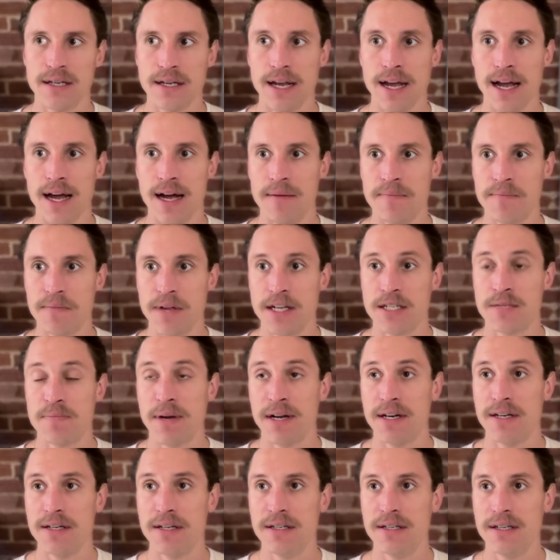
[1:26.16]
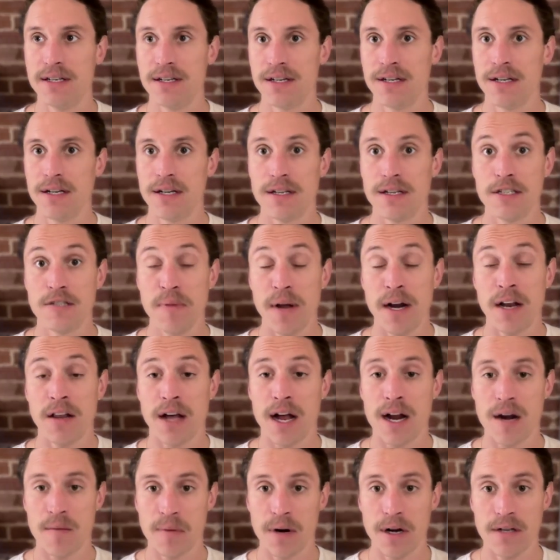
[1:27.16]
yeah, there's been a
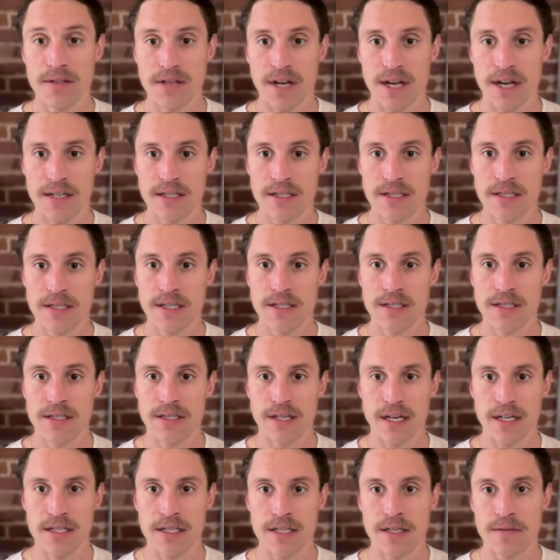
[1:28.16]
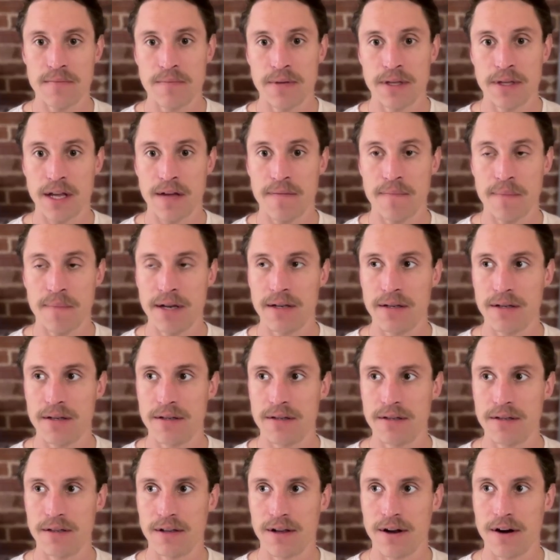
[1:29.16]
lot of protests. But they've
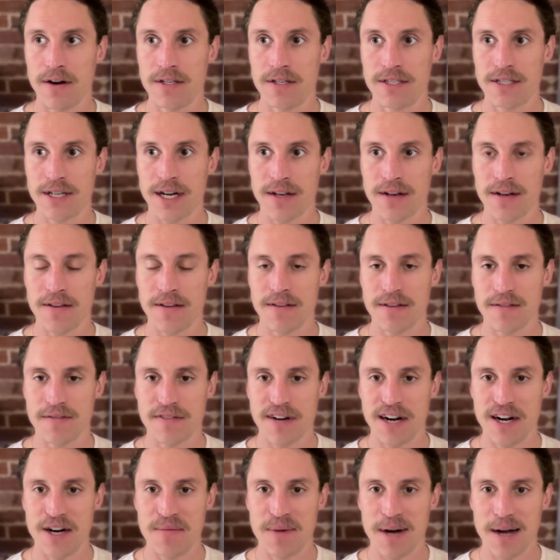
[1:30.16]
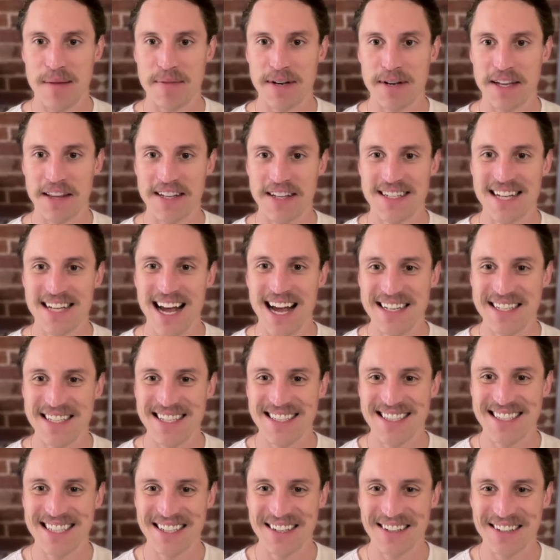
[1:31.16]
been largely, other than the firebombing of the
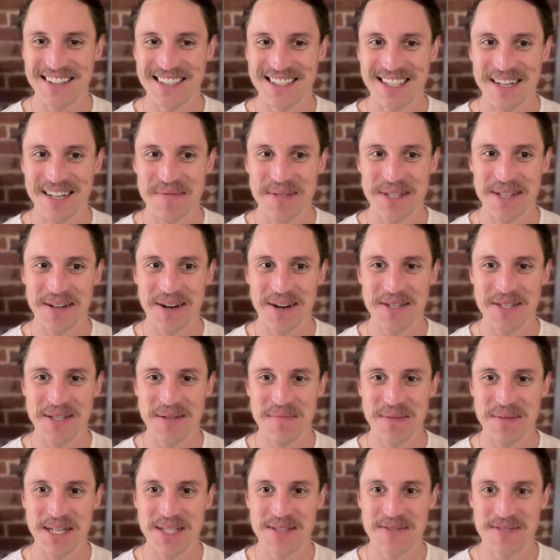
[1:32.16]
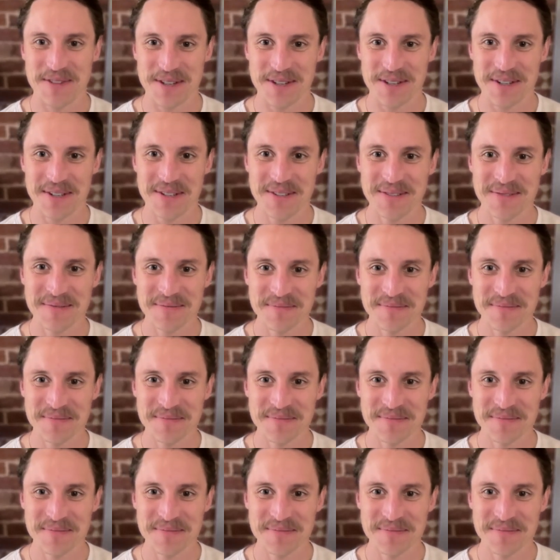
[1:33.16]
Tesla dealerships, largely peaceful.